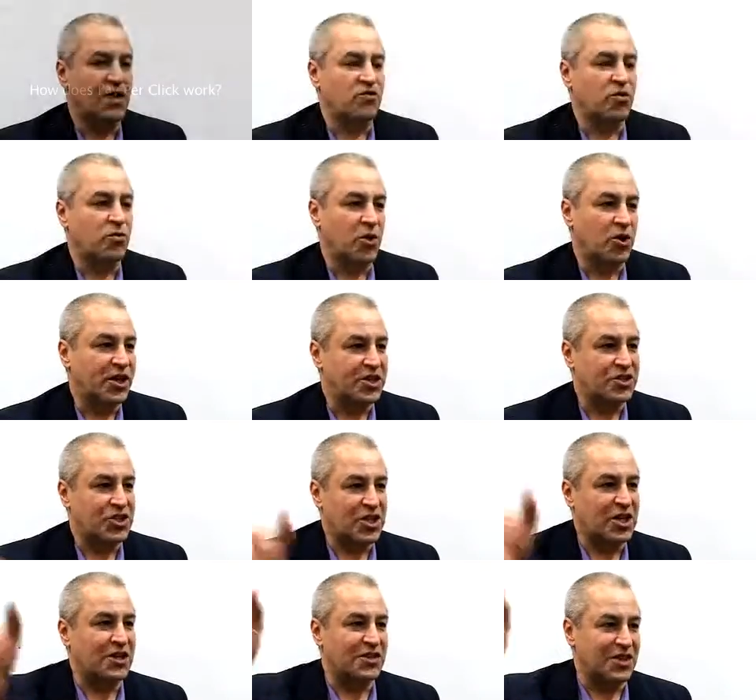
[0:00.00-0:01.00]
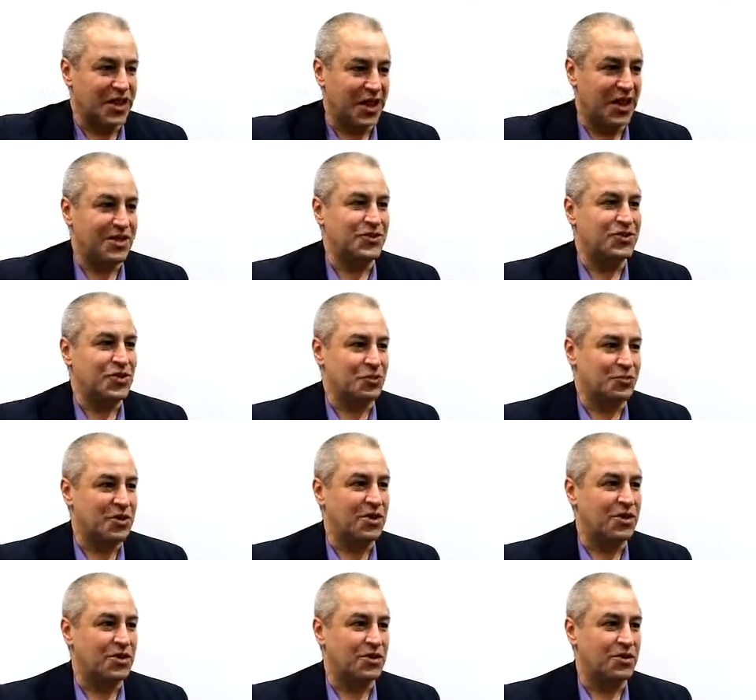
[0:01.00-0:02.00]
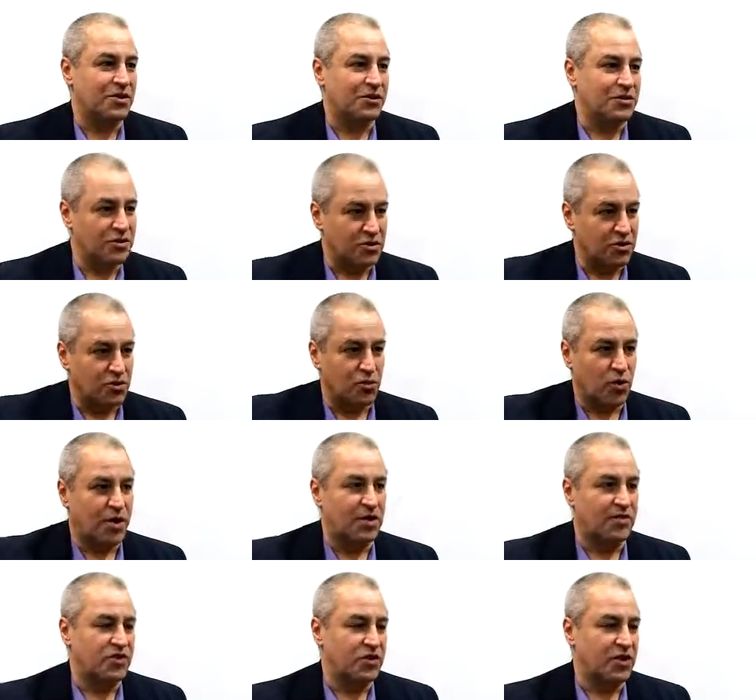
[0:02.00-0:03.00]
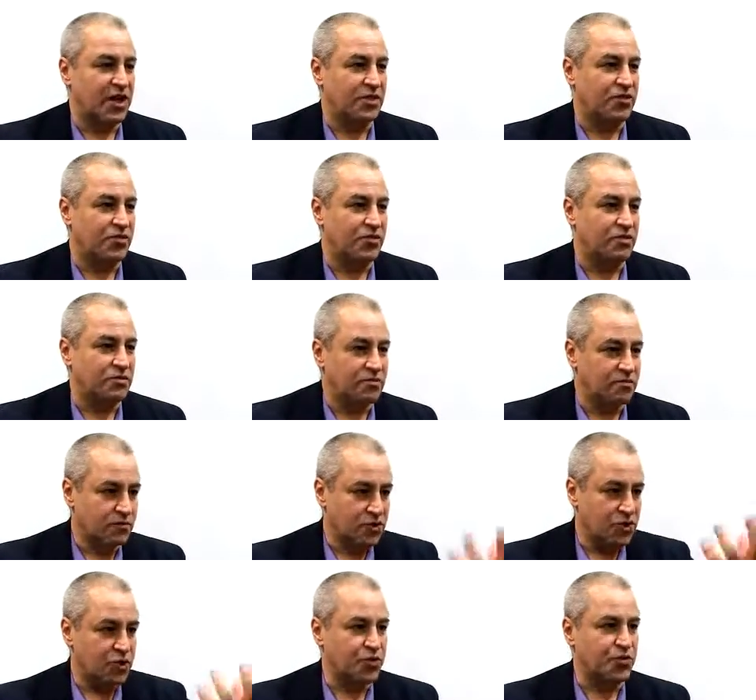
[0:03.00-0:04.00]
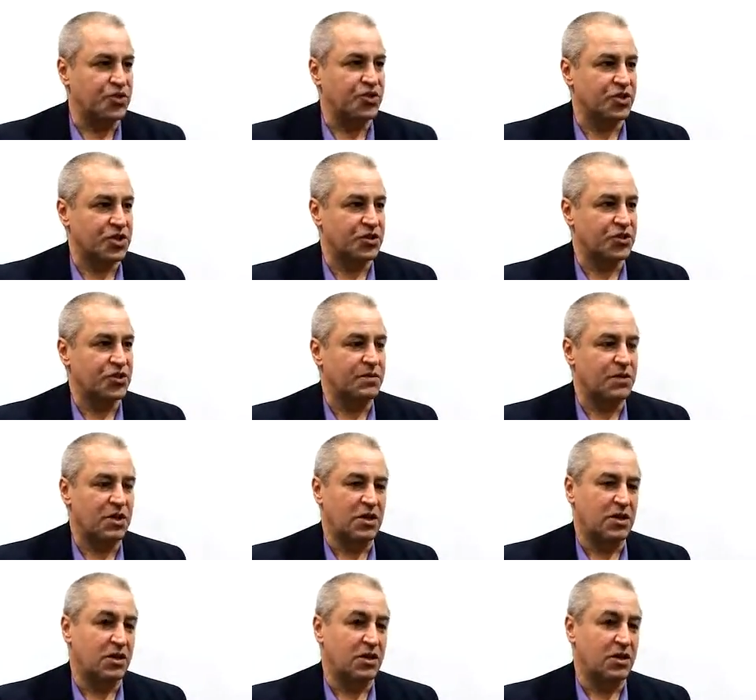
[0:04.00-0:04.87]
everyone has seen the ads that appear to the right of the natural search results.